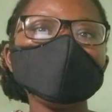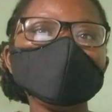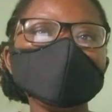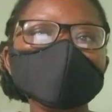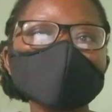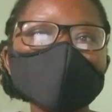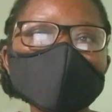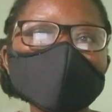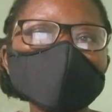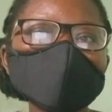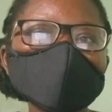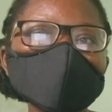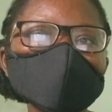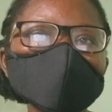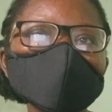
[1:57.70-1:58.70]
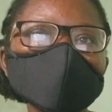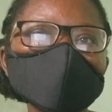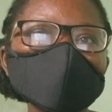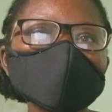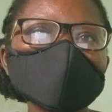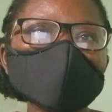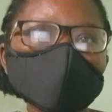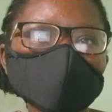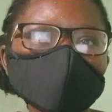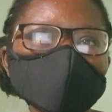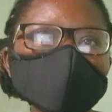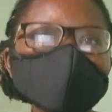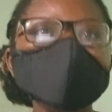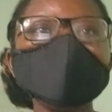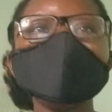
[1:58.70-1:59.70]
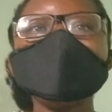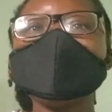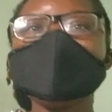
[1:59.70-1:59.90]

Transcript: ran into each other